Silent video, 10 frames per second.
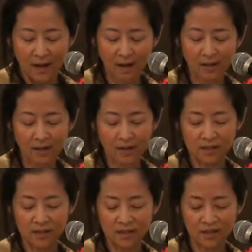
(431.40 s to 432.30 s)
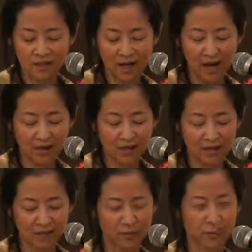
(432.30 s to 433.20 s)
And did each
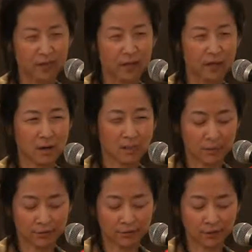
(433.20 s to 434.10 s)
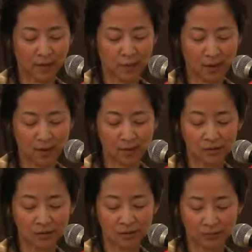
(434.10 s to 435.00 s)
house have a piano in the front
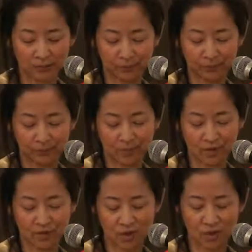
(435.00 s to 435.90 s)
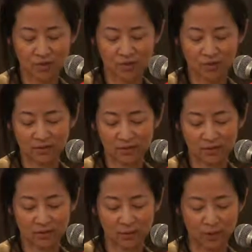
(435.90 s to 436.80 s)
parlor Charles
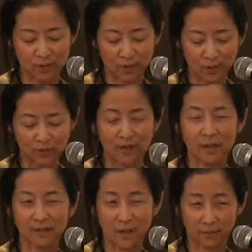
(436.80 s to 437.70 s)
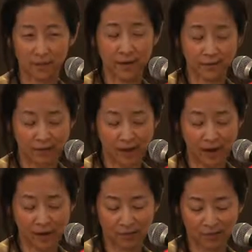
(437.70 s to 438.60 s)
said it was more like every other
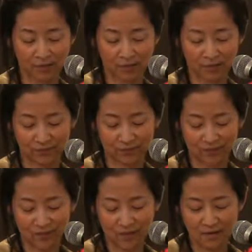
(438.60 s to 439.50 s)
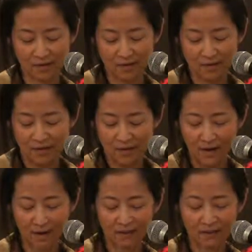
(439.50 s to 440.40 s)
house.
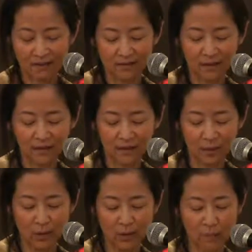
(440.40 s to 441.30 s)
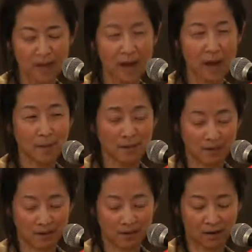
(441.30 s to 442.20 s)
And did he think we would be happy
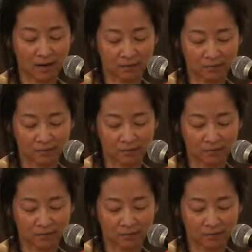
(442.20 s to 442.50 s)
there?